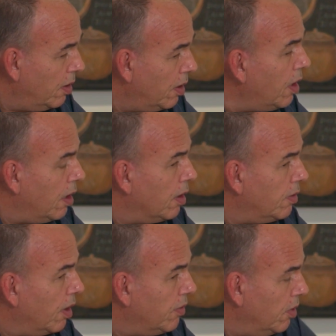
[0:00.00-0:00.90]

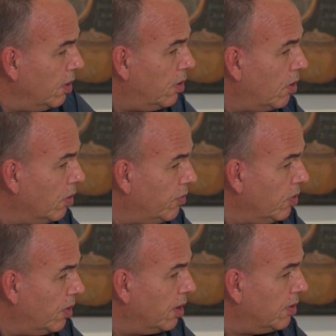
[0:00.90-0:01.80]
Yeah, I think
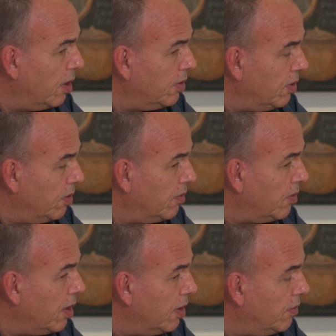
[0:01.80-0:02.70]
also that it
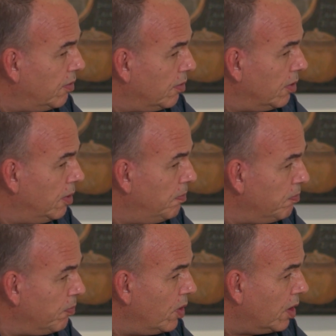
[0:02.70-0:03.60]
starts
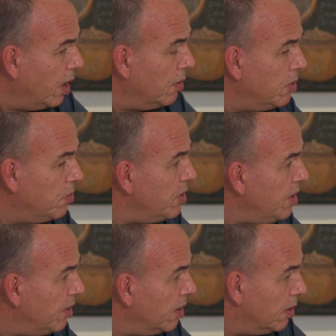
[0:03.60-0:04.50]
again with
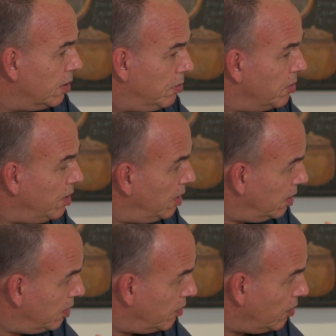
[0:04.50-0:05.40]
reading.
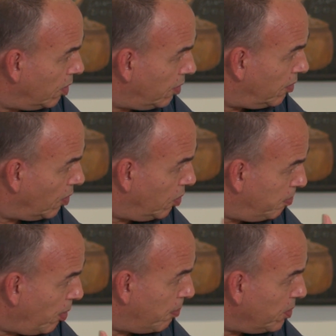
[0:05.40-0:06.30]
Reading is not so
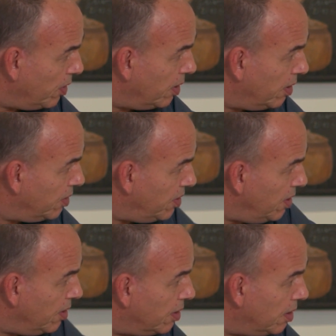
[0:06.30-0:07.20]
popular here.